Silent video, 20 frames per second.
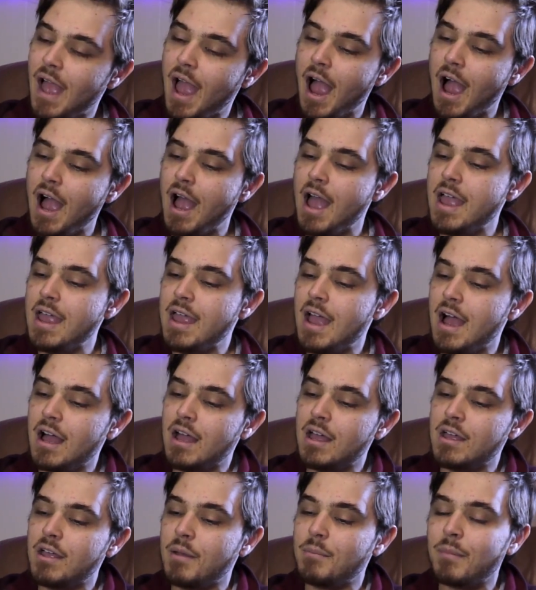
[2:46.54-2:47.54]

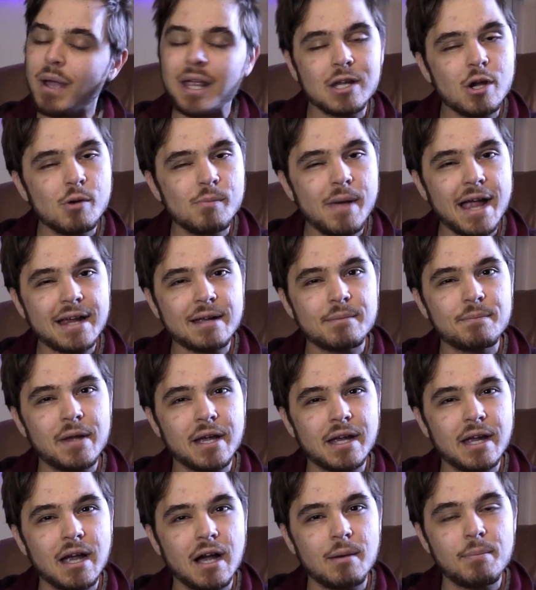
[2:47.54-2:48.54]
I might go back and
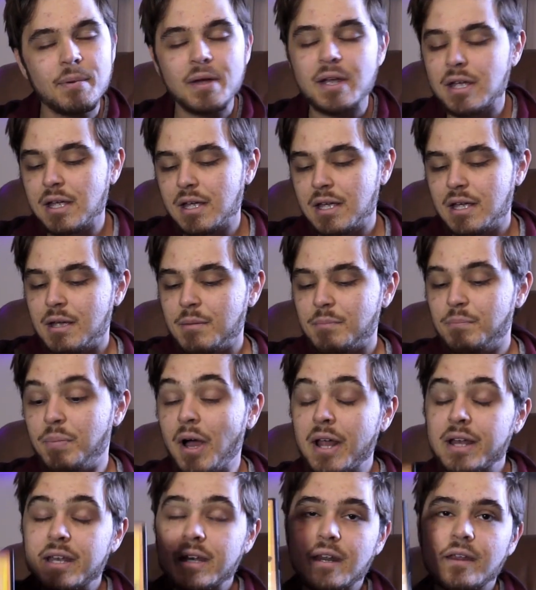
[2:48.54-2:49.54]
pick up,
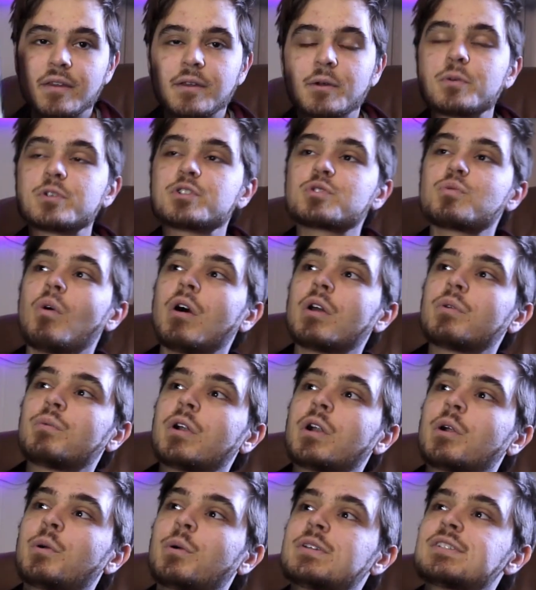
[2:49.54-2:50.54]
but there was one
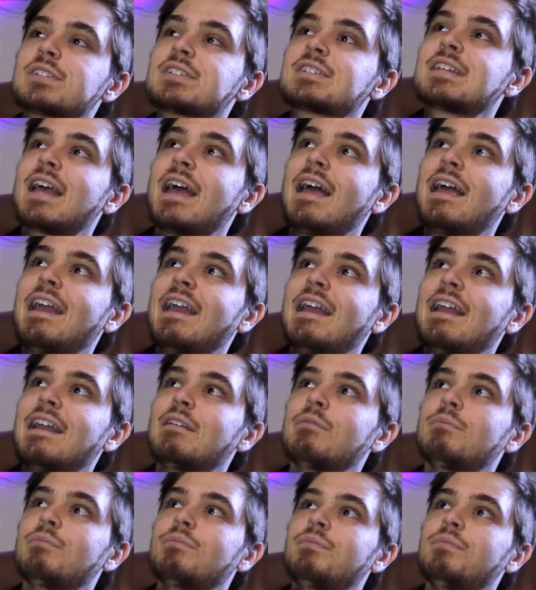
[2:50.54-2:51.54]
where it was
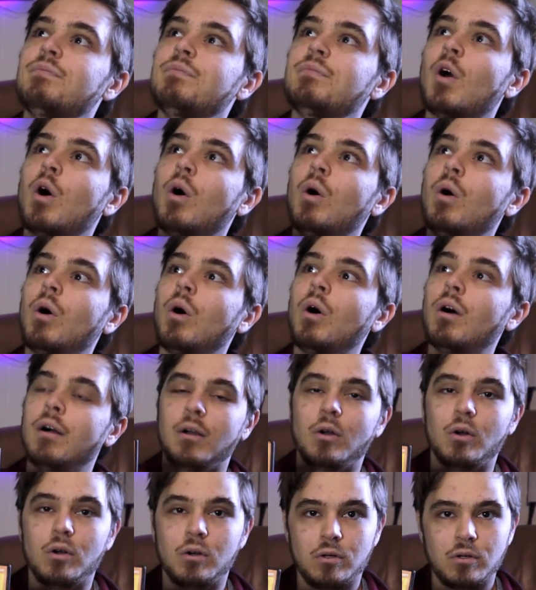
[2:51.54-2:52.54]
an
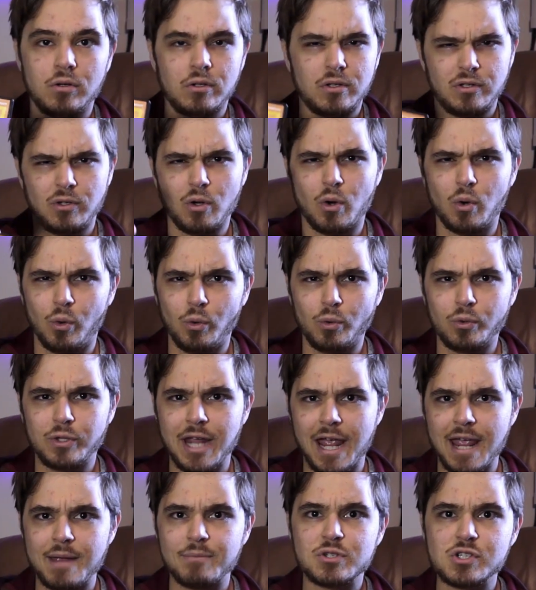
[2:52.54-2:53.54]
old
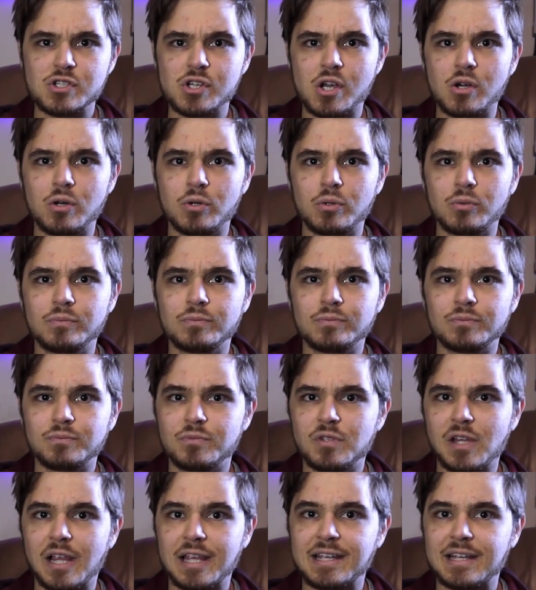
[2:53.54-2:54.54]
game show.
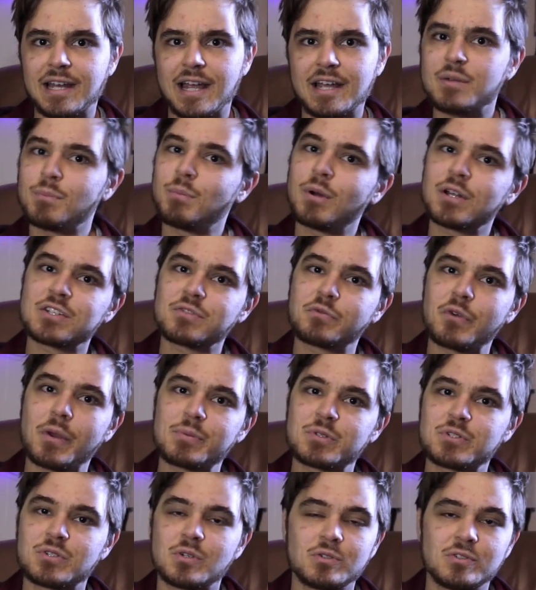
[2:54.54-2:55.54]
Like, it had a bunch of
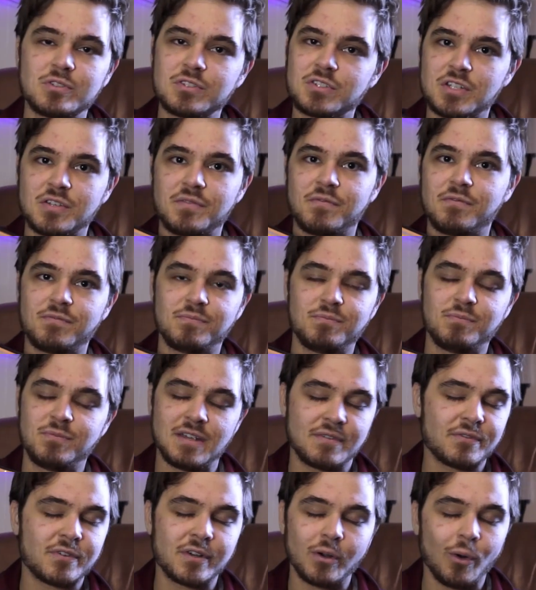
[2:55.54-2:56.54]
episodes of just
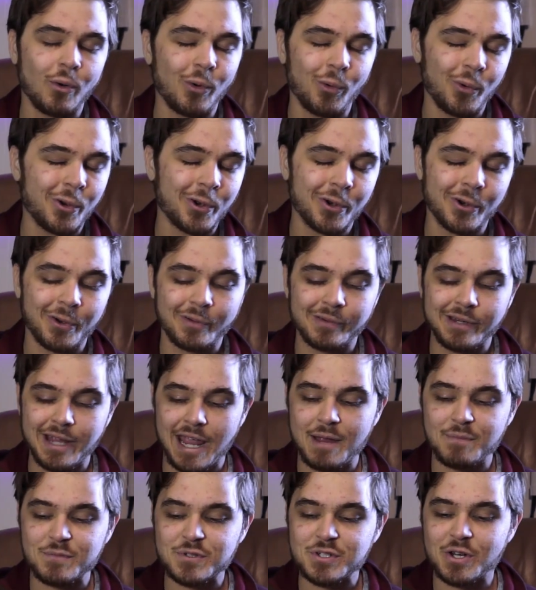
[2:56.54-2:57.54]
different older
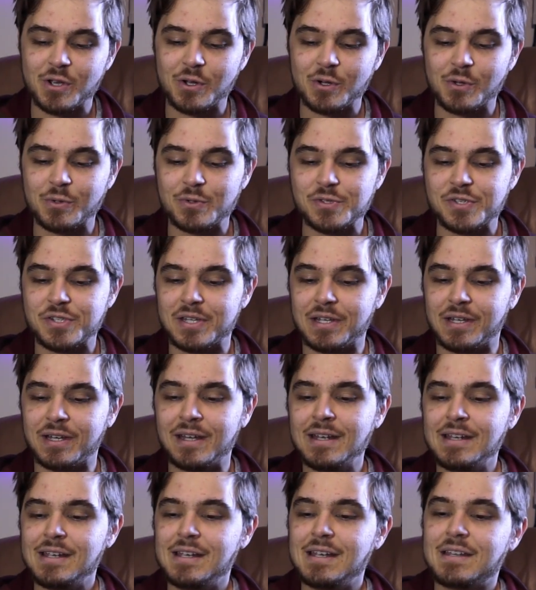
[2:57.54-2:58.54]
game shows, and
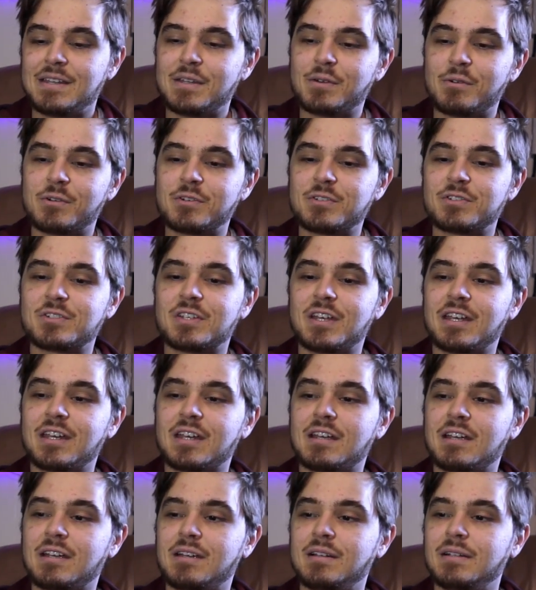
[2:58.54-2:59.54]
there was
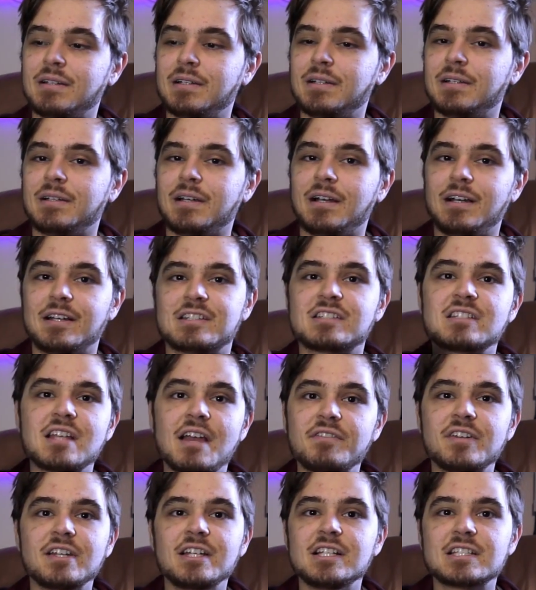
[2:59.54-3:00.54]
like a
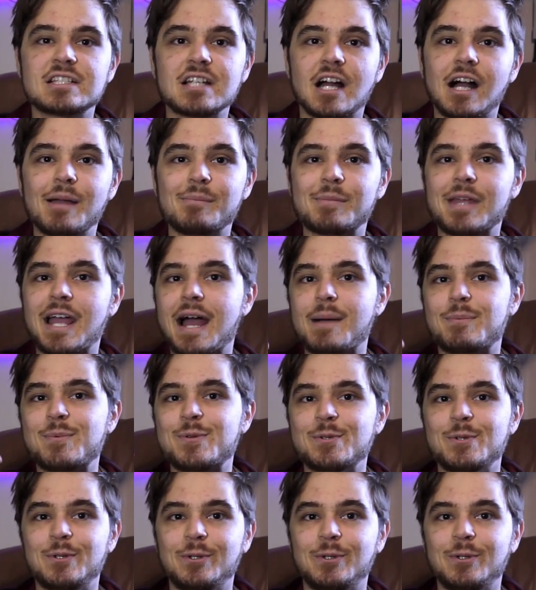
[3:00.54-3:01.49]
70s time capsule